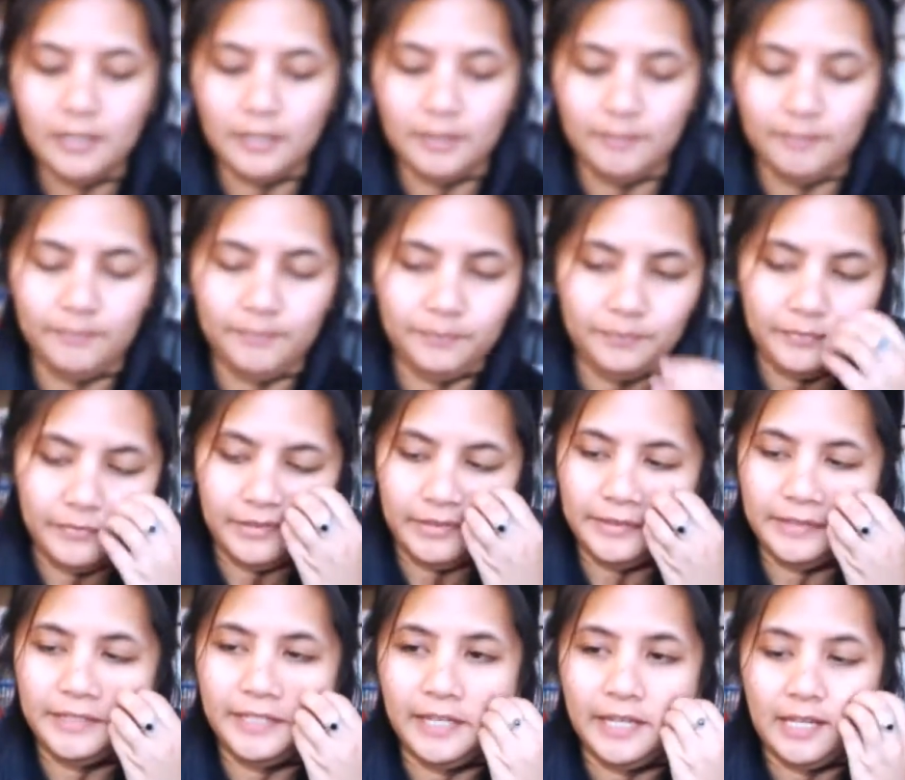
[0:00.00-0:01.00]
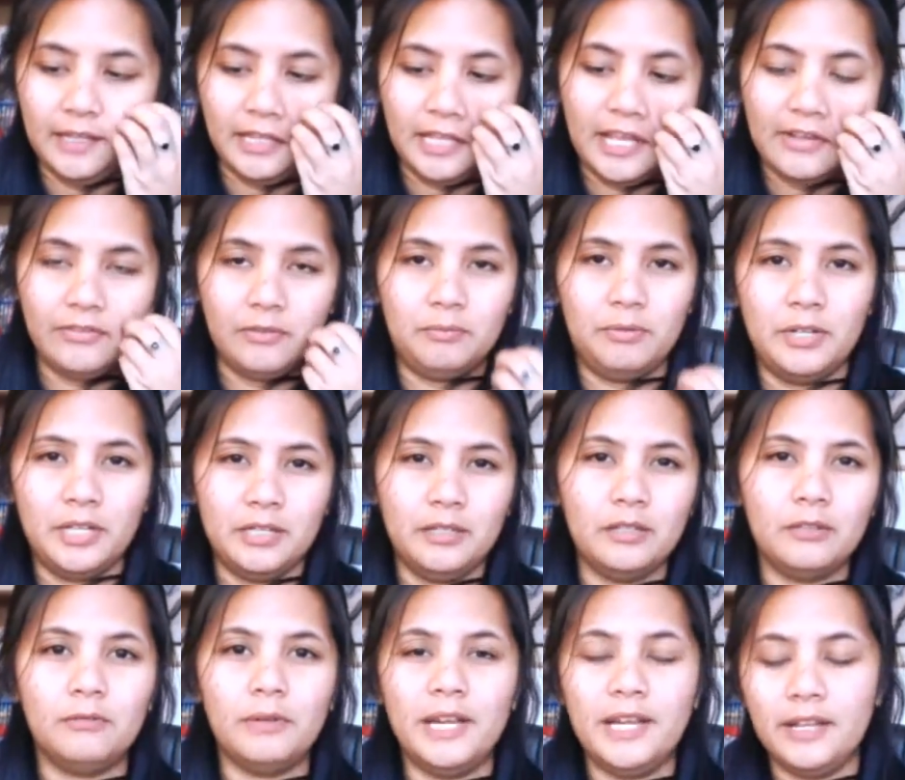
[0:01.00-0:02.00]
Um, they, they have a
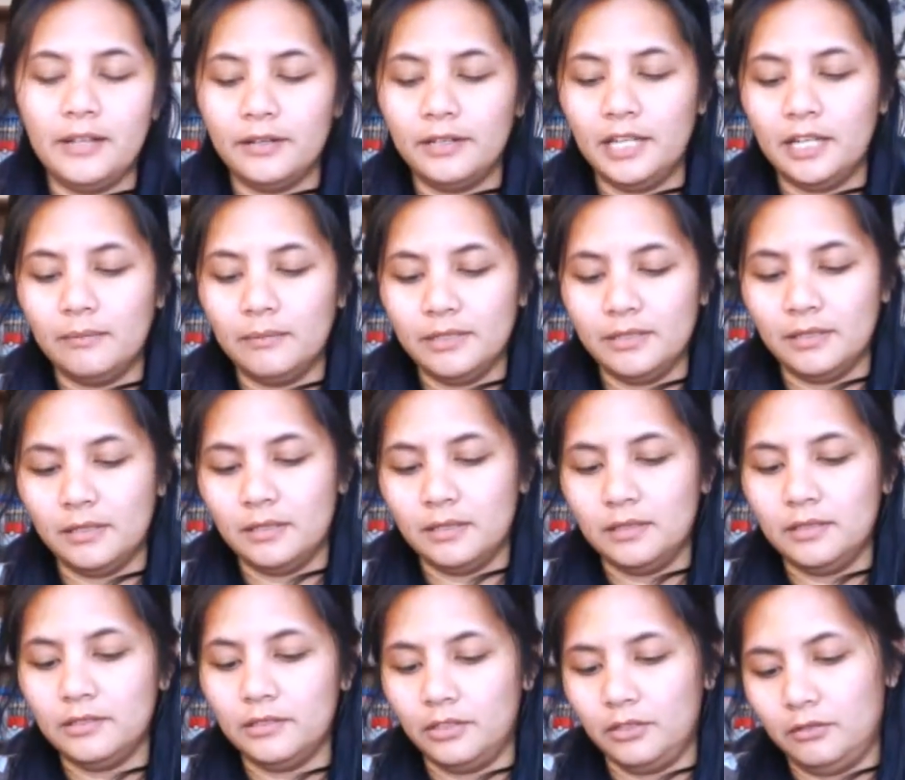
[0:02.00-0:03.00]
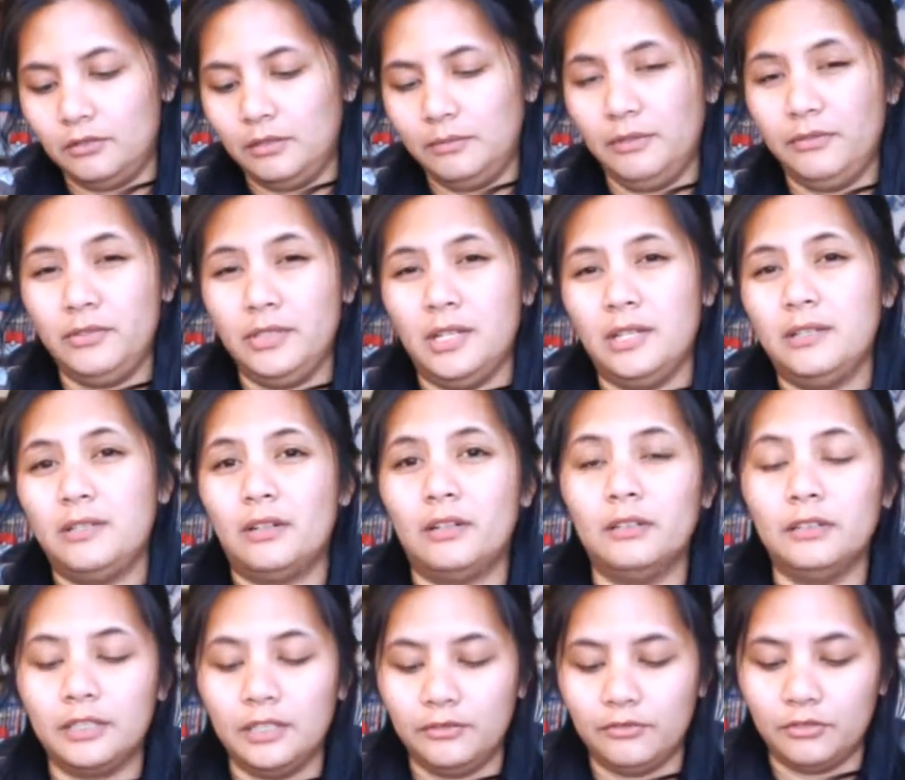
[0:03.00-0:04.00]
pretty good rating on Amazon, so um, if you
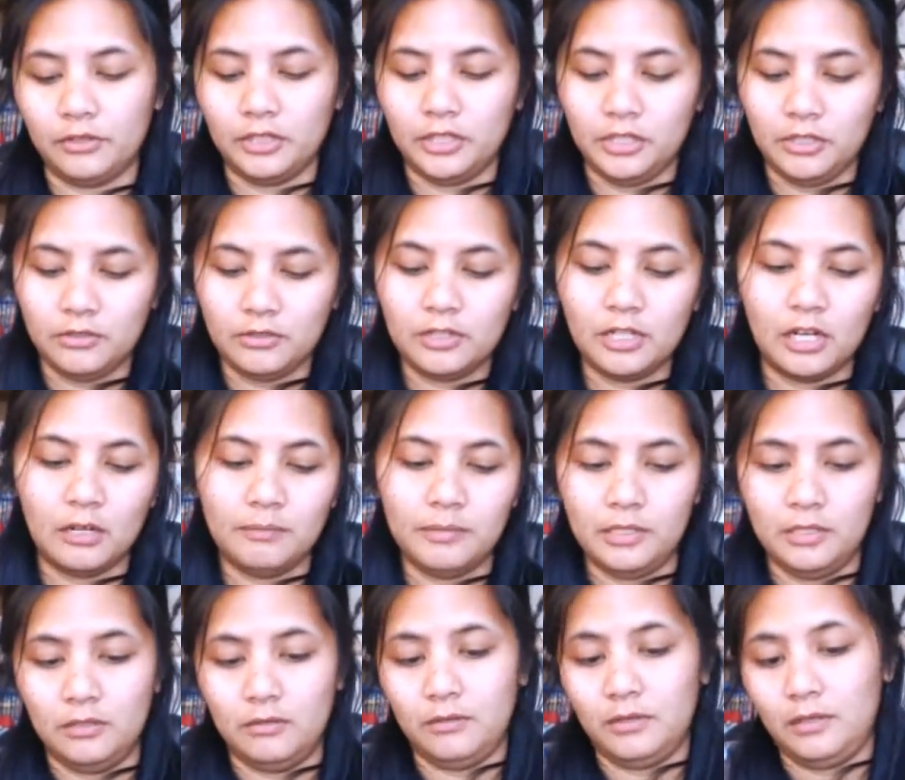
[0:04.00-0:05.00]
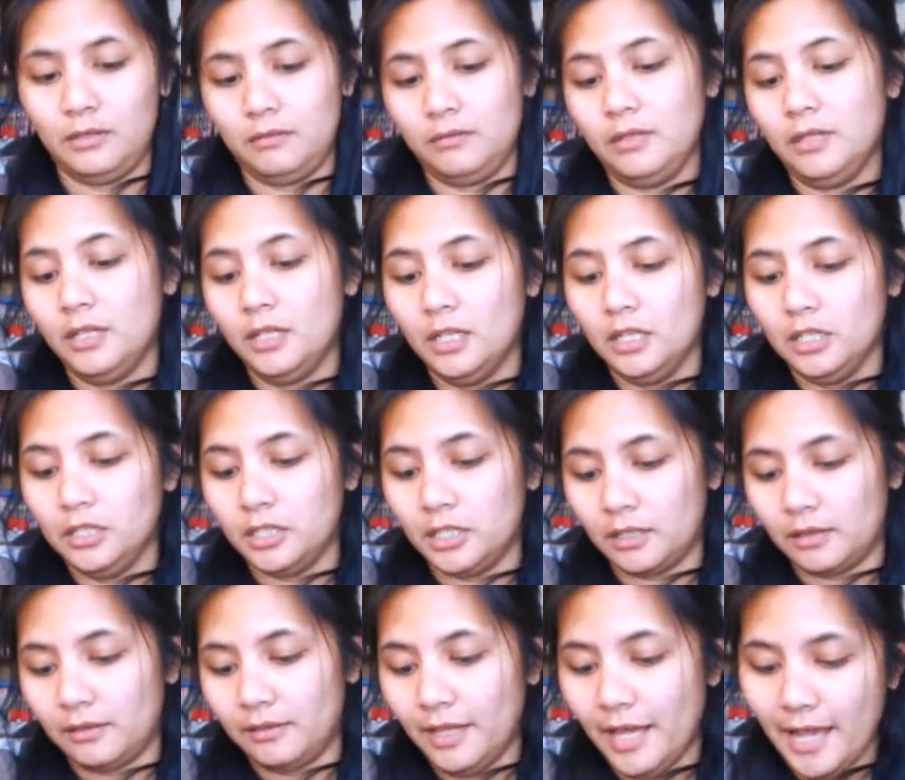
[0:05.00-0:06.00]
guys are looking for a used copy, go ahead and
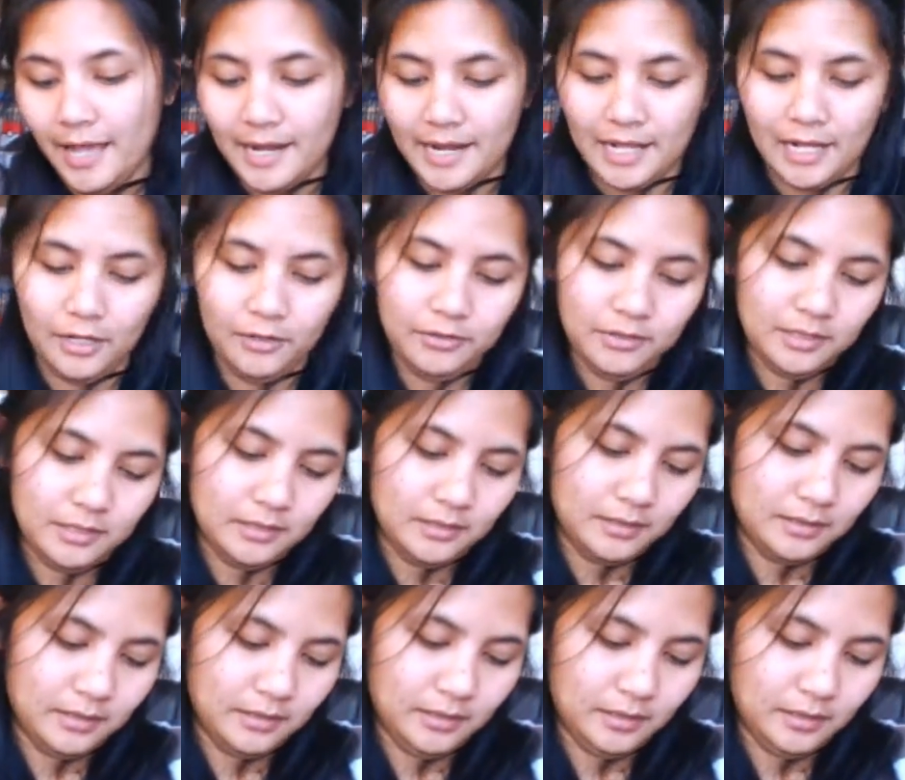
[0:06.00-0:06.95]
check that out.